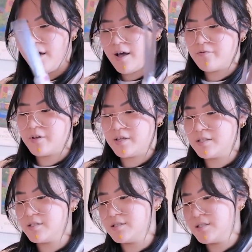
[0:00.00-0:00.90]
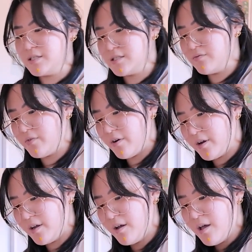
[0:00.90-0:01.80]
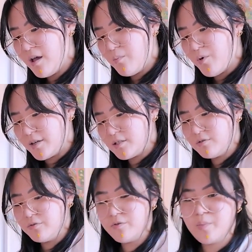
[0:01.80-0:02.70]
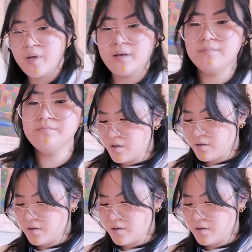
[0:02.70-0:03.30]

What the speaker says: I feel like it just isn't very practical for me